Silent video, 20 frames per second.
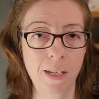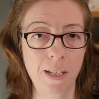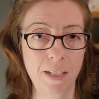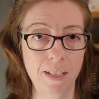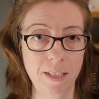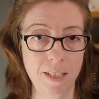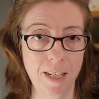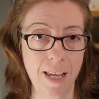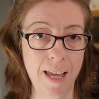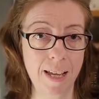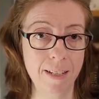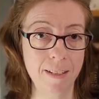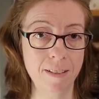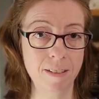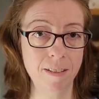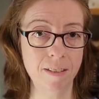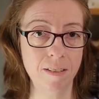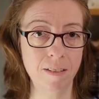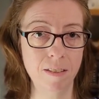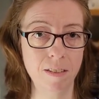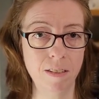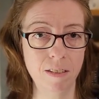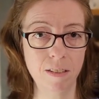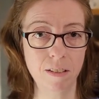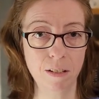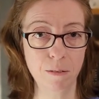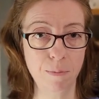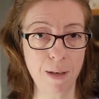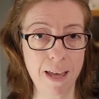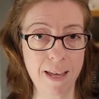Texts,
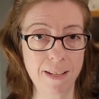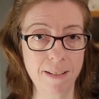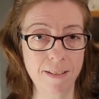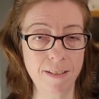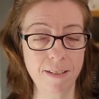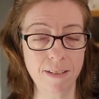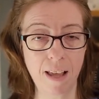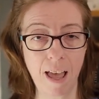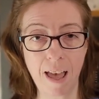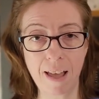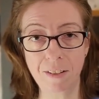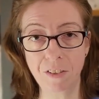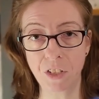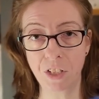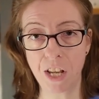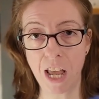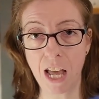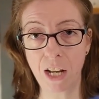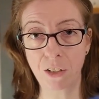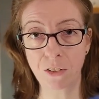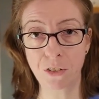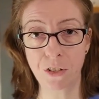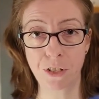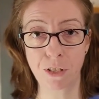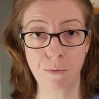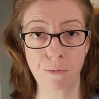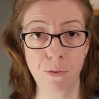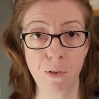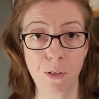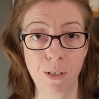Debates, and
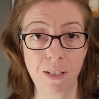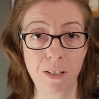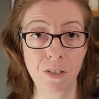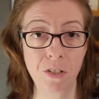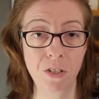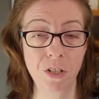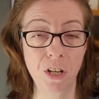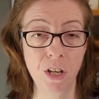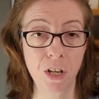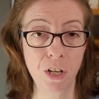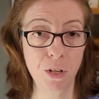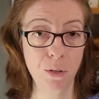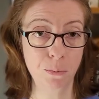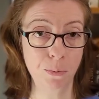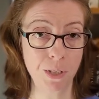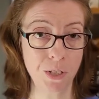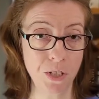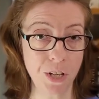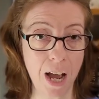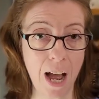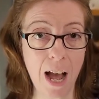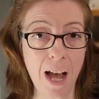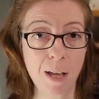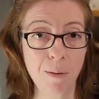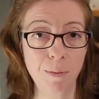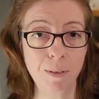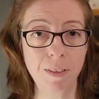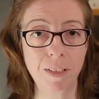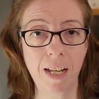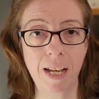Genealogies of Knowledge, which I
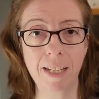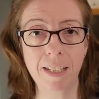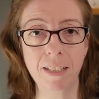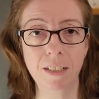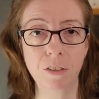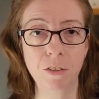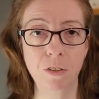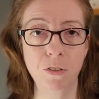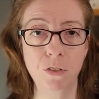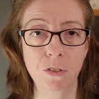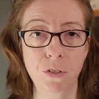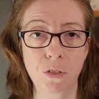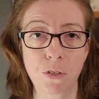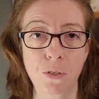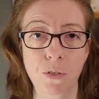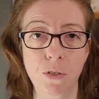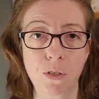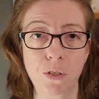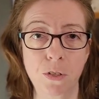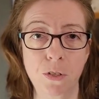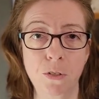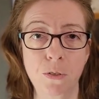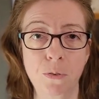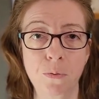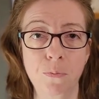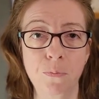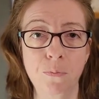would like to introduce to you.